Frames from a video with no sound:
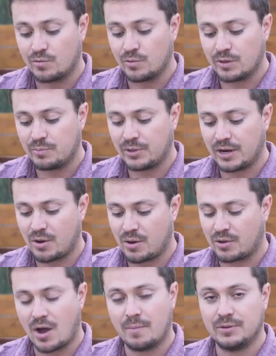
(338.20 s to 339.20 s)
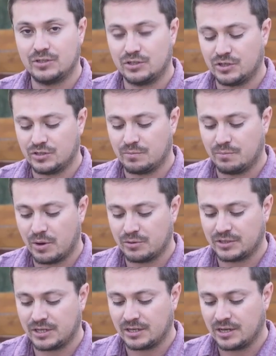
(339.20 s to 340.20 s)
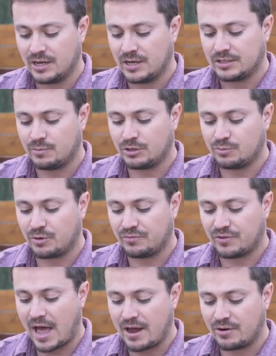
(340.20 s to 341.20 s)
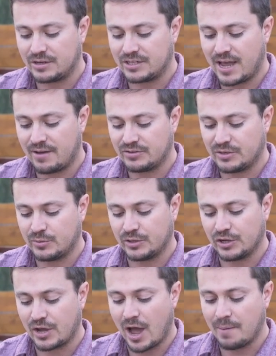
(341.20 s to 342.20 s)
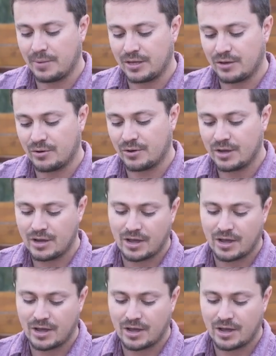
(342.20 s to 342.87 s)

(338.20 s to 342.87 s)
can really play around with compositions and posing. It's much more flattering to have someone look up at you.